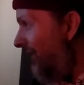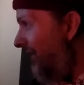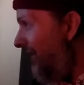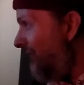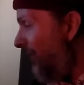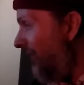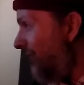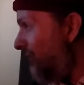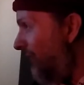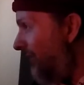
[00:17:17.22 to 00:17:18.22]
He's wearing
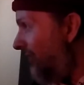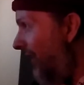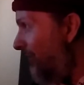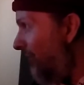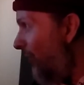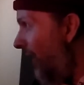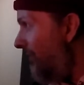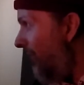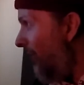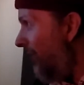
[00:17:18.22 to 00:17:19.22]
this red top with
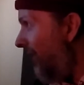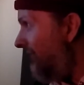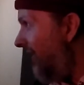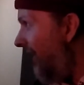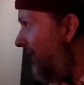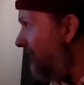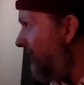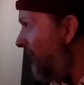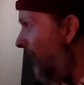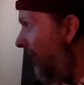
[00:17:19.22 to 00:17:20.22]
white polka dots. Yeah, I
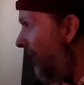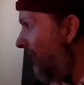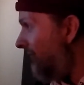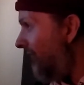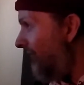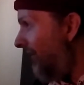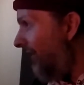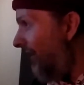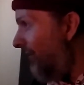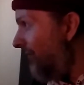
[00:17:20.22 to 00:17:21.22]
used to wear stuff like
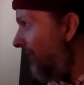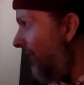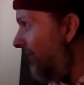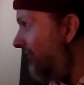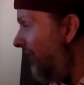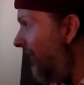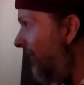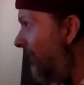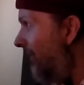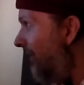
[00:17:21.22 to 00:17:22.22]
that all the time.